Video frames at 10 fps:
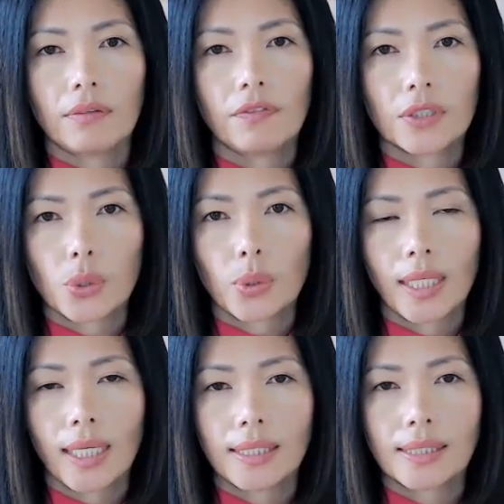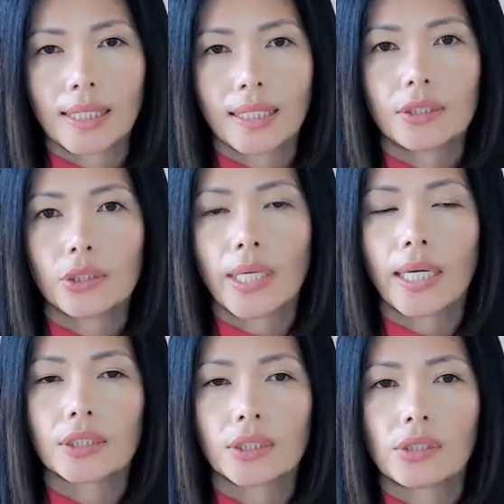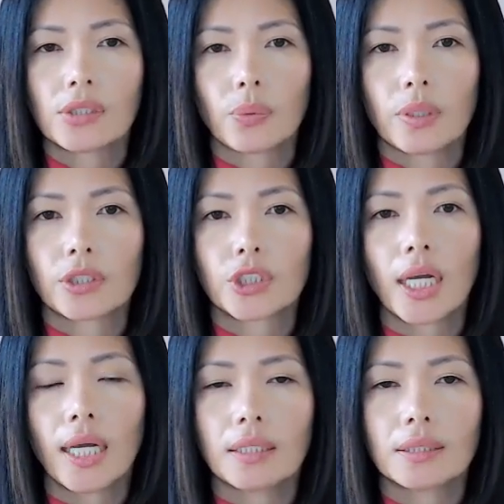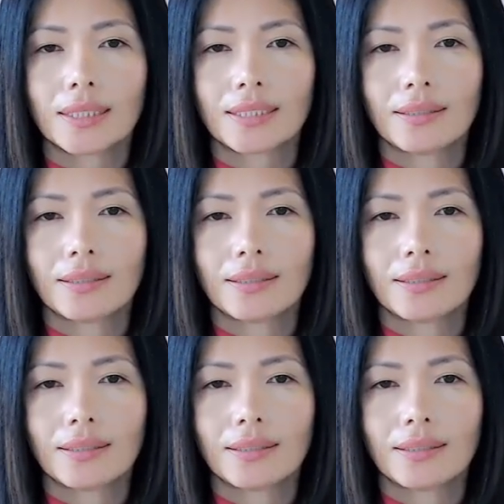Visualize the interactions with their child,